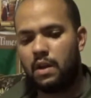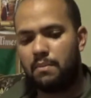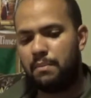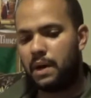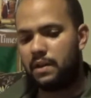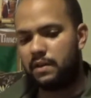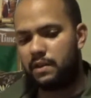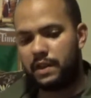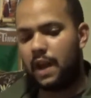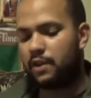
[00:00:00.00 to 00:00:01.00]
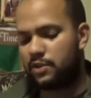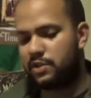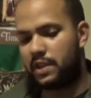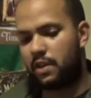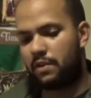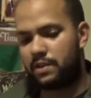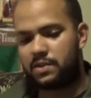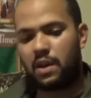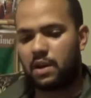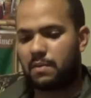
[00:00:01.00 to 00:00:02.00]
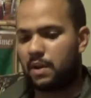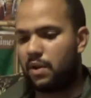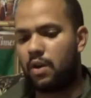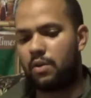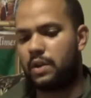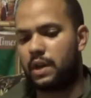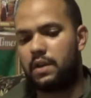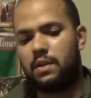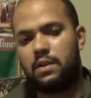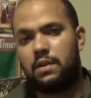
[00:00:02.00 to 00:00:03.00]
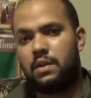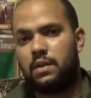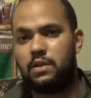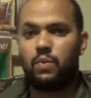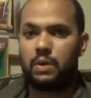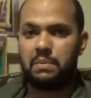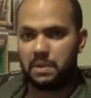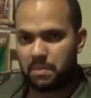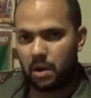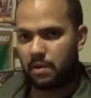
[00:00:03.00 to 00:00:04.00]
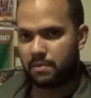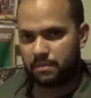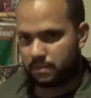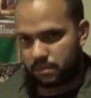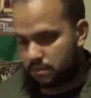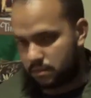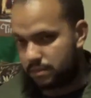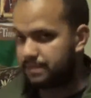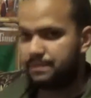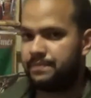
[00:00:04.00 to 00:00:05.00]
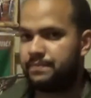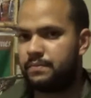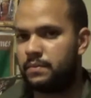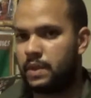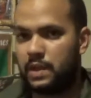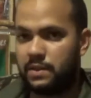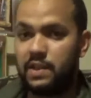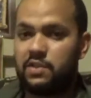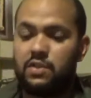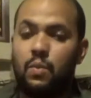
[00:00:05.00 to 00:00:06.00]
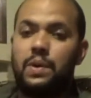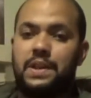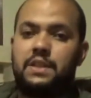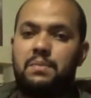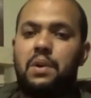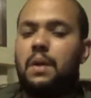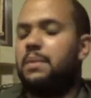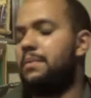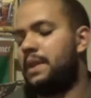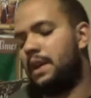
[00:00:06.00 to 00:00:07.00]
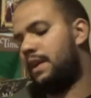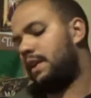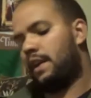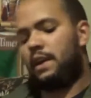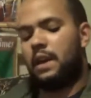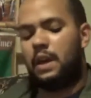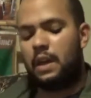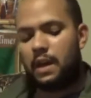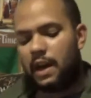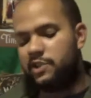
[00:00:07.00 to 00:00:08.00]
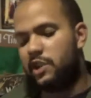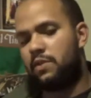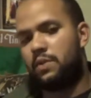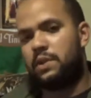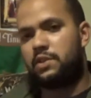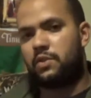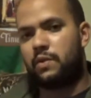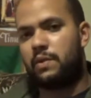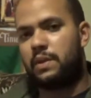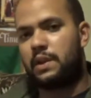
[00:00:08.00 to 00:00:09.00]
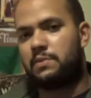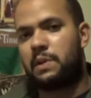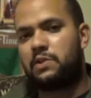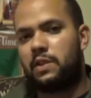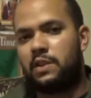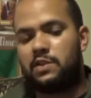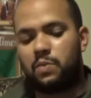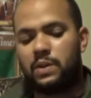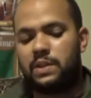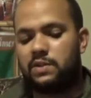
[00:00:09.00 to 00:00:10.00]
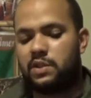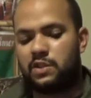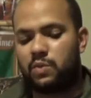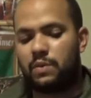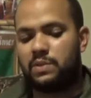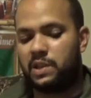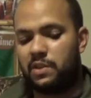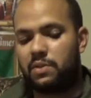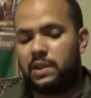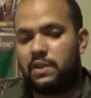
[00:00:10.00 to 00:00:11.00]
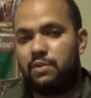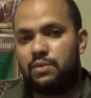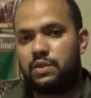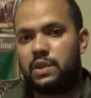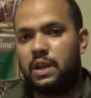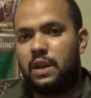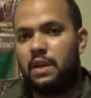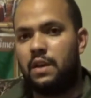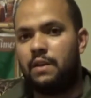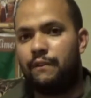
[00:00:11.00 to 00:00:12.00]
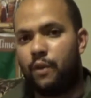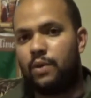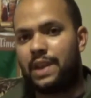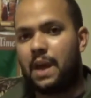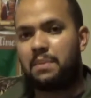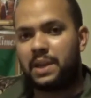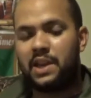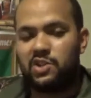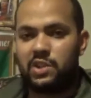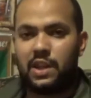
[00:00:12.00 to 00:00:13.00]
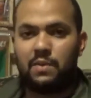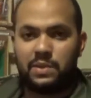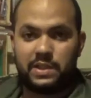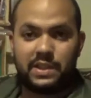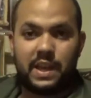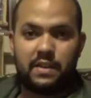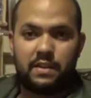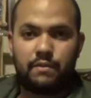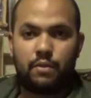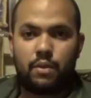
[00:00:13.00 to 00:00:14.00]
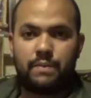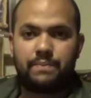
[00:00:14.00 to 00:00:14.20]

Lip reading: But now you're seeing all this talk about, oh, okay, this one big bomb. This is the one that's the problem. And I genuinely disagree with that, especially in this one instance where it was literally used for the application that it was intended for.